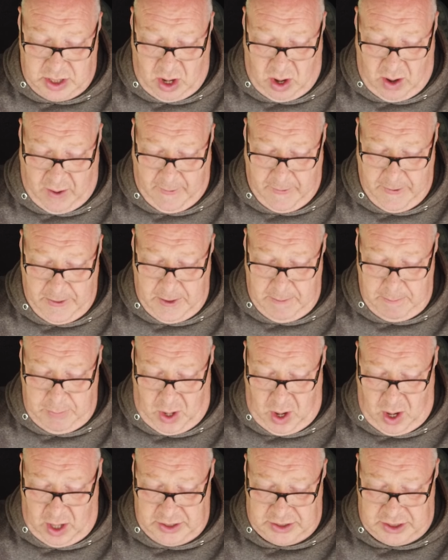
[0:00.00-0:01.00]
at night,
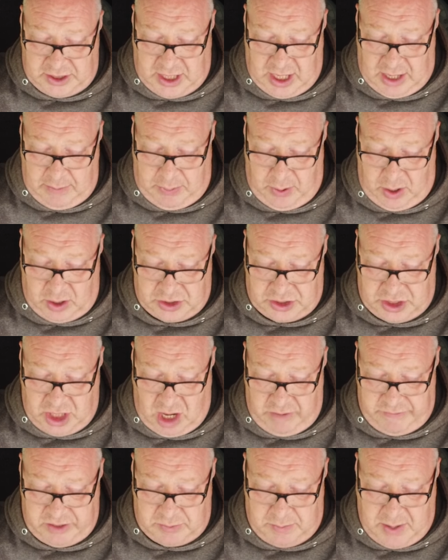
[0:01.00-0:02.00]
partly to keep our
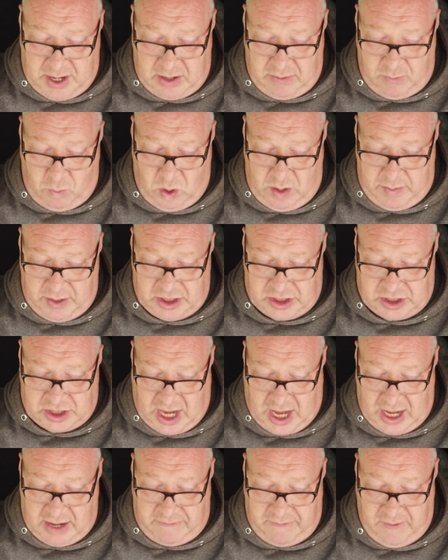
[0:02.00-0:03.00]
servicemen and women
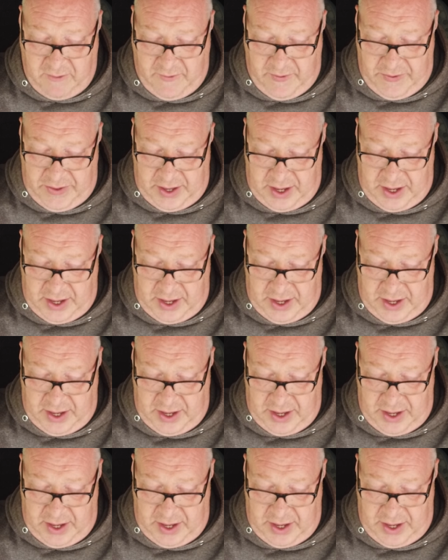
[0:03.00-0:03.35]
safe.